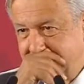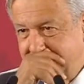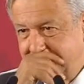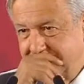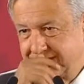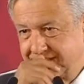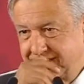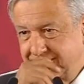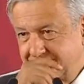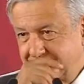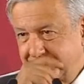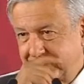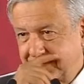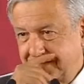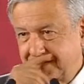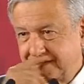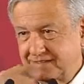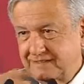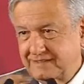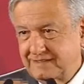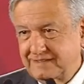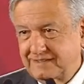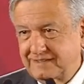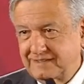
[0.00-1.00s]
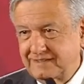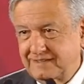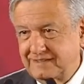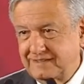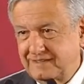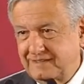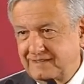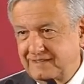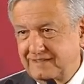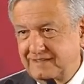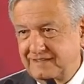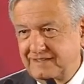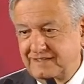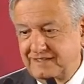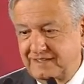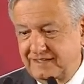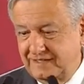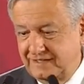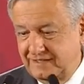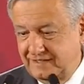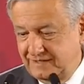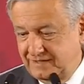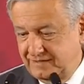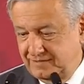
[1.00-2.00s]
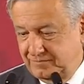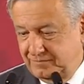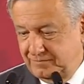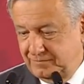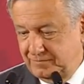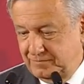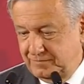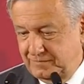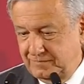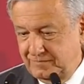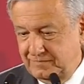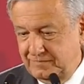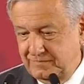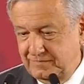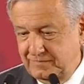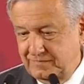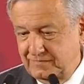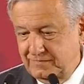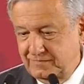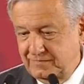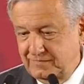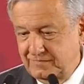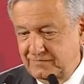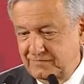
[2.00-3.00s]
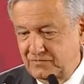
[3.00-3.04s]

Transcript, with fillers: And if these um, interest